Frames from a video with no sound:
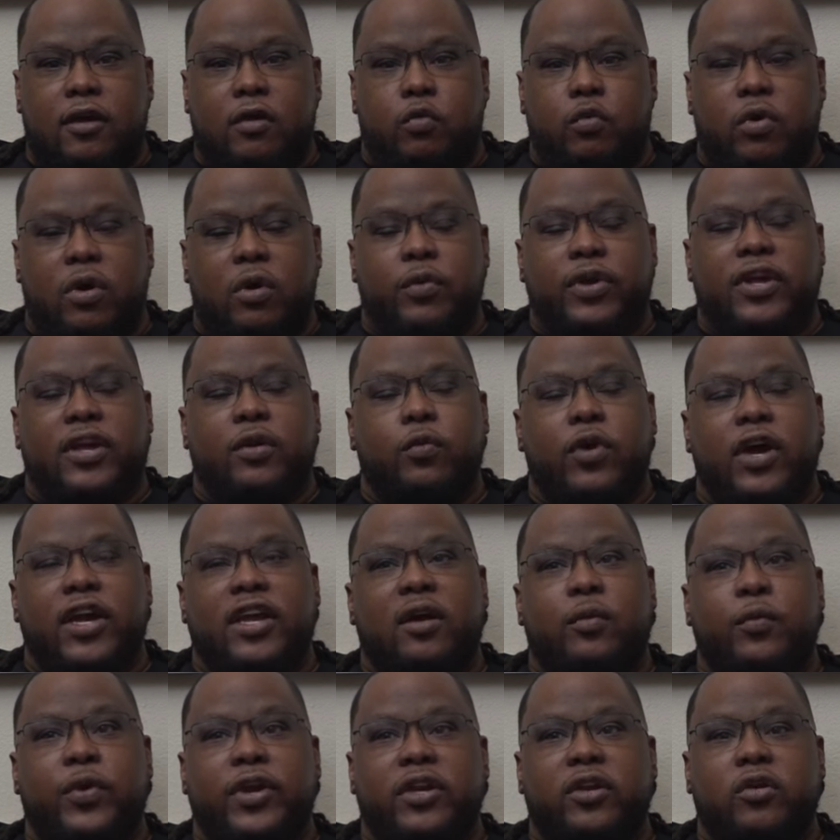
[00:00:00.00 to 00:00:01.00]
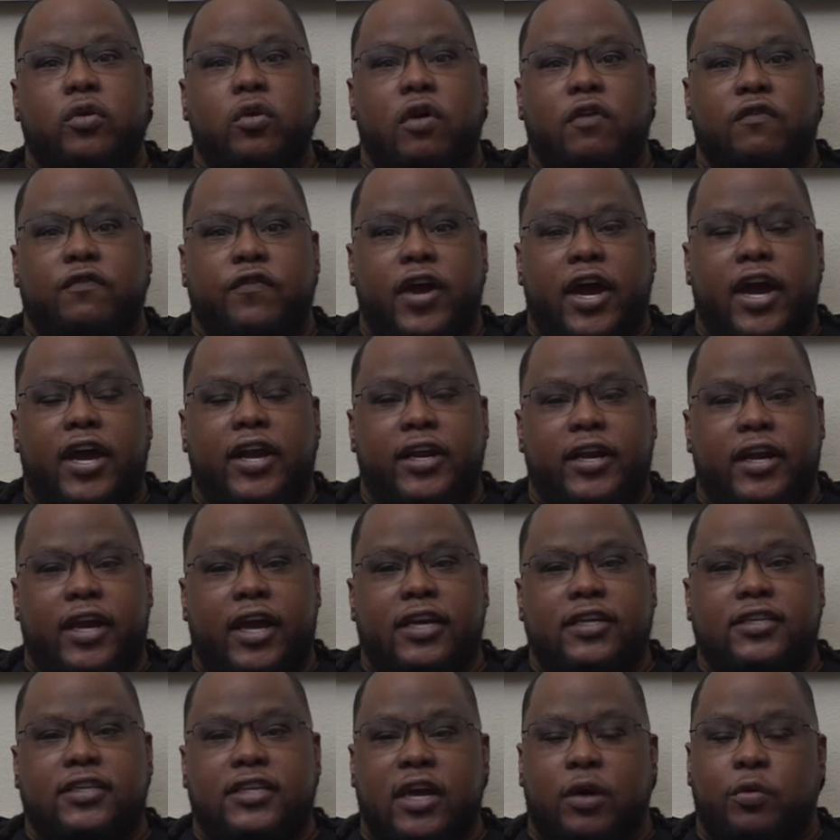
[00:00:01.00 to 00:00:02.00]
What we, what can we do on Friday
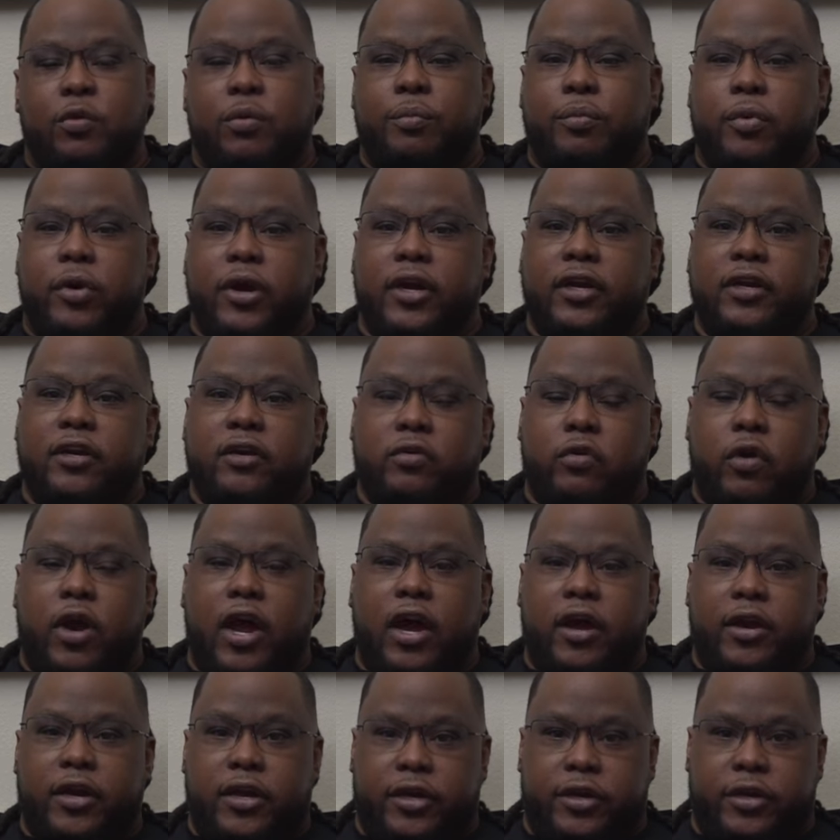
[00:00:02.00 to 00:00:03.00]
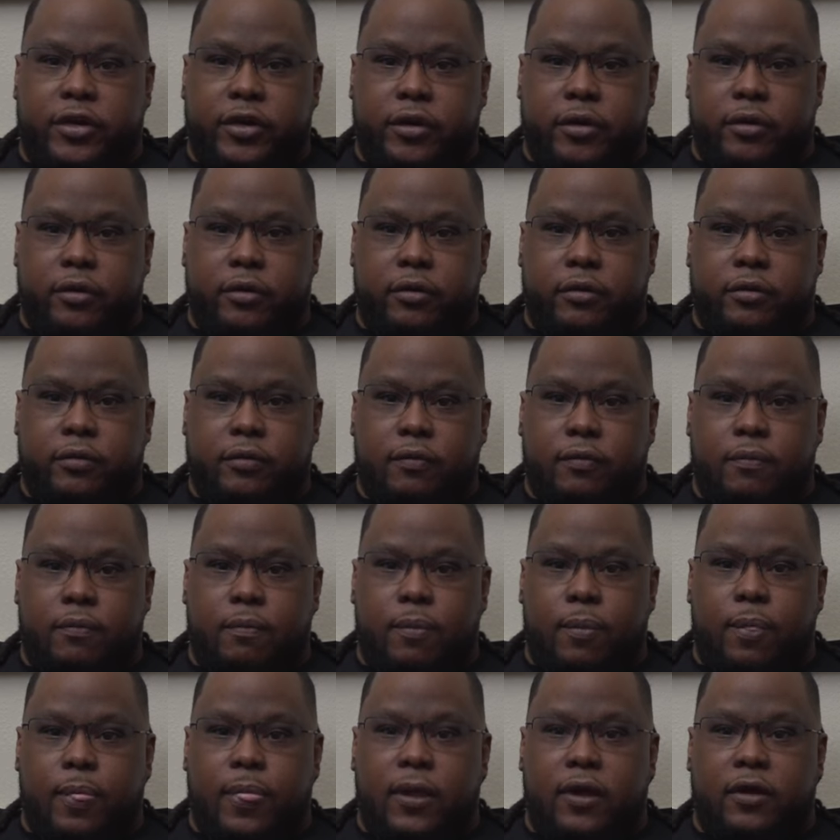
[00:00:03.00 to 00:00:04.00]
nights that will bring the crowd in here?
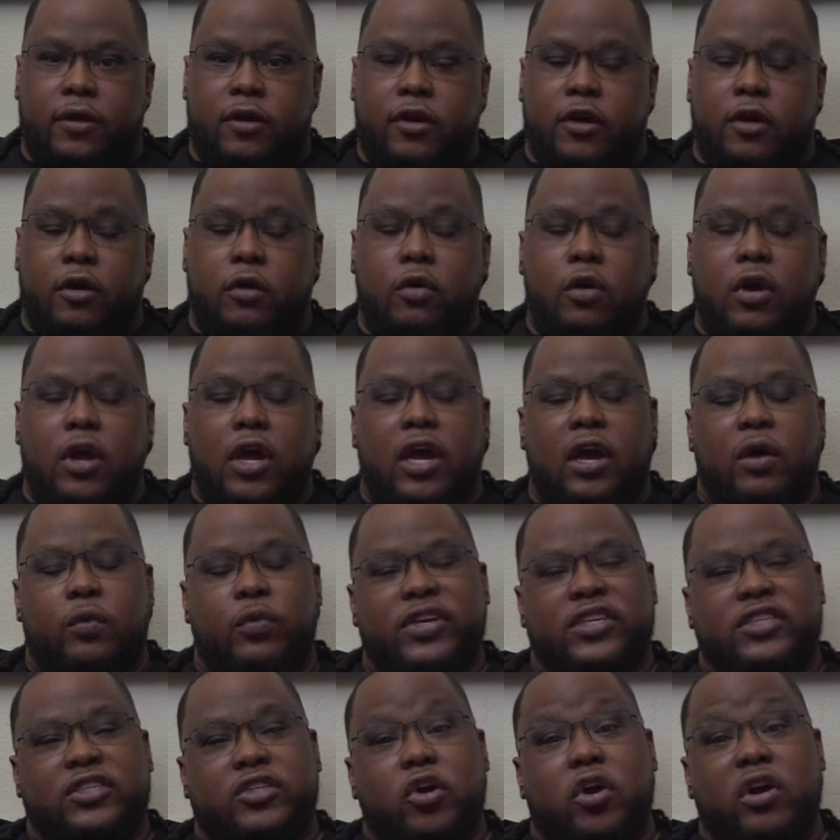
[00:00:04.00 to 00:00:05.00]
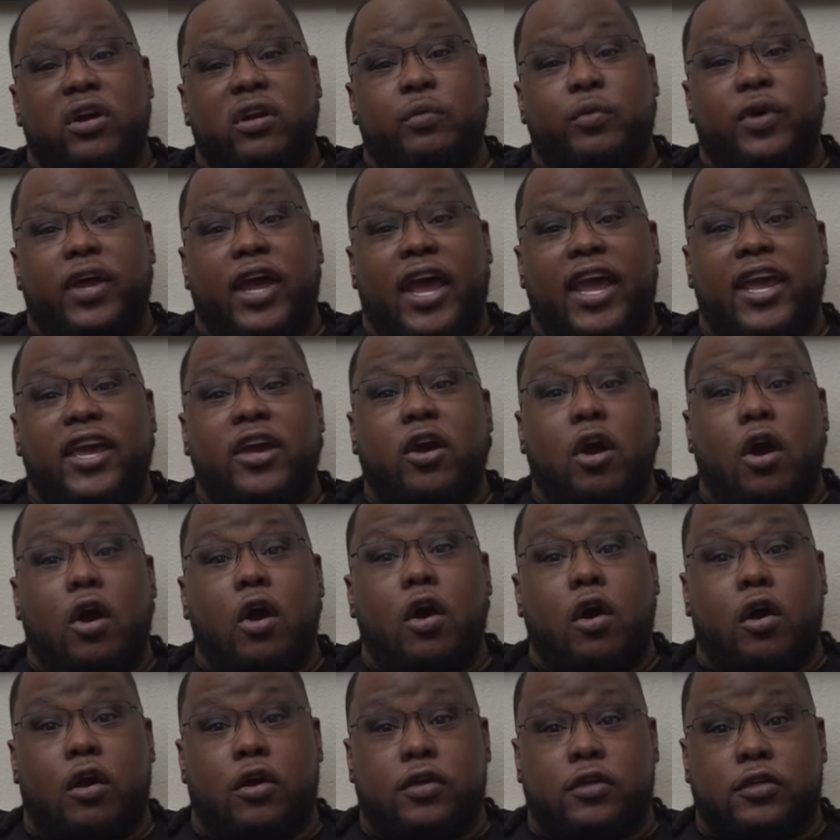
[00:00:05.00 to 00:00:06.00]
Mm-hmm. You know, and we started with eight
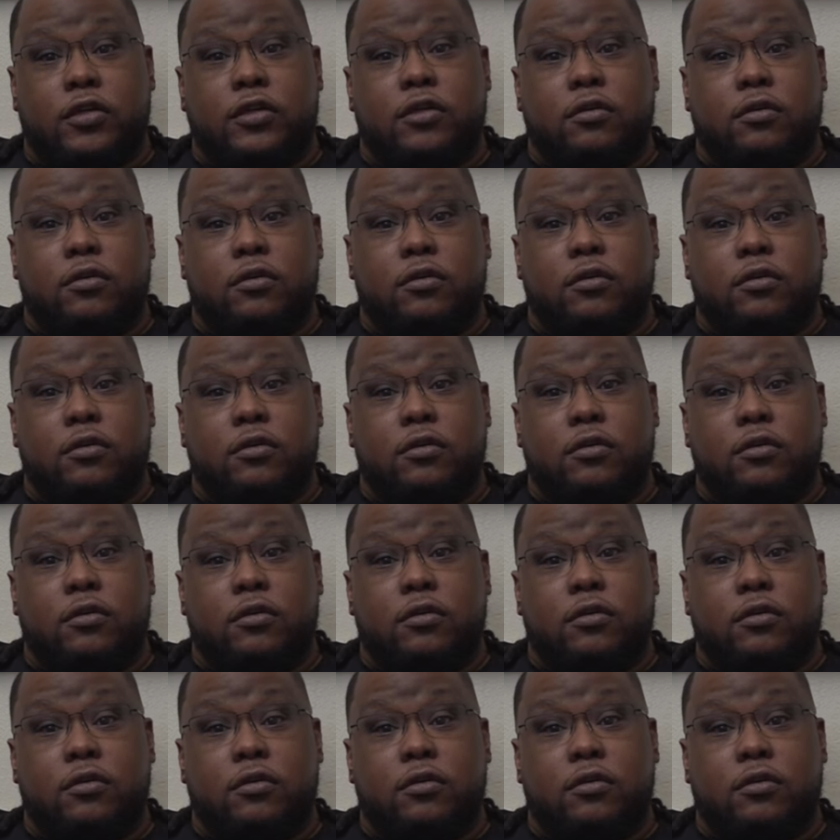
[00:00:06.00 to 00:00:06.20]
cars.